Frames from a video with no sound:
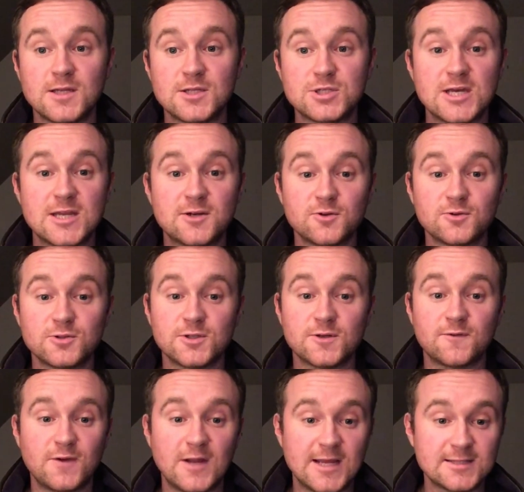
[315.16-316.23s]
general you're
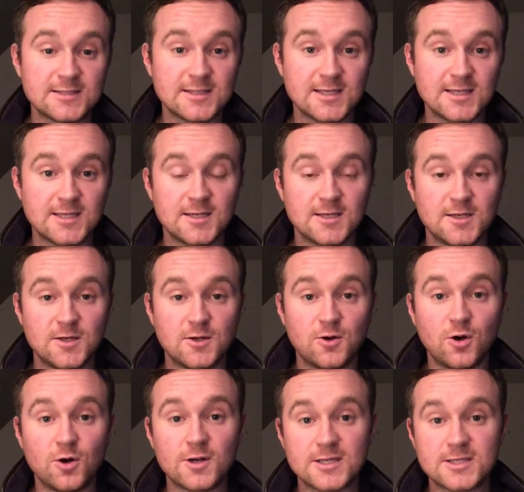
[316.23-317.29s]
friendly,
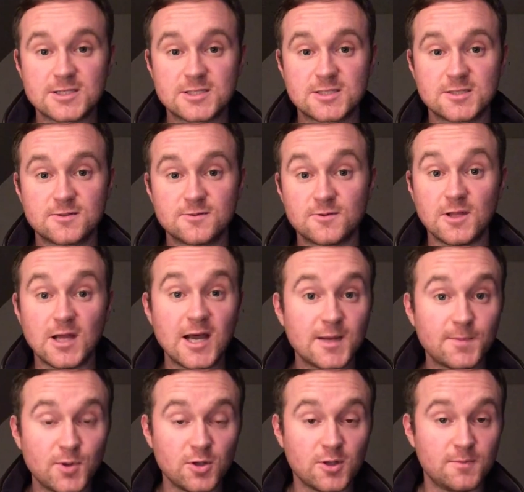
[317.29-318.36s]
honest,
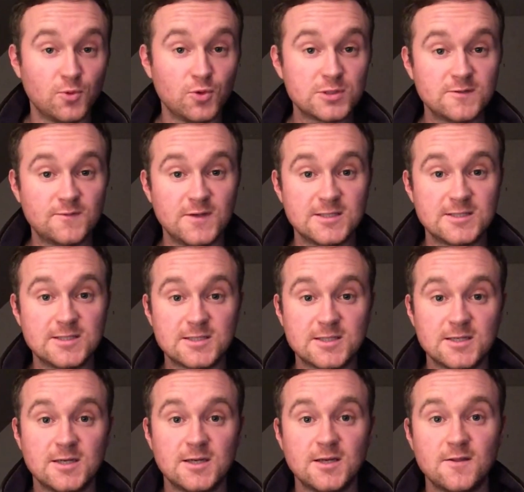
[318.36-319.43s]
reliable and motivated,
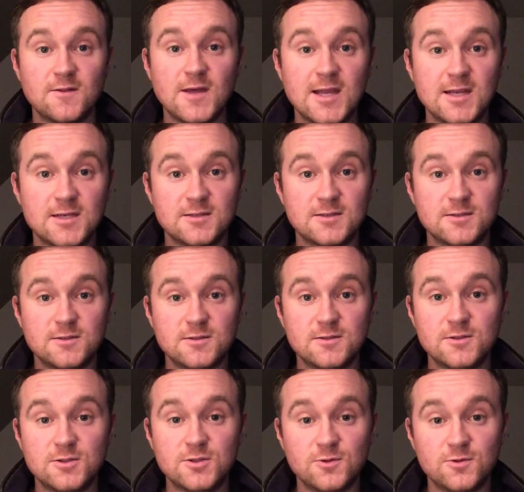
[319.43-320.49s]
then
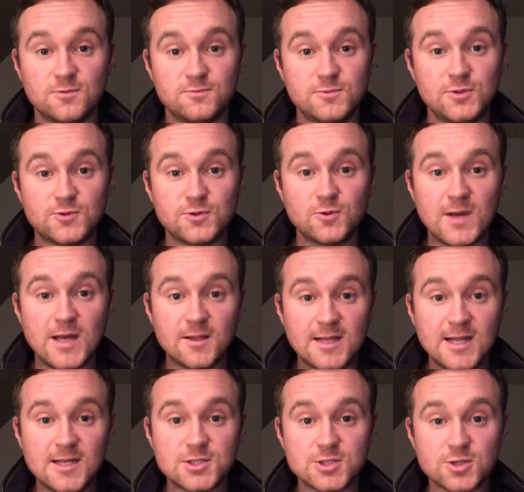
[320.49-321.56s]
you'll do well in any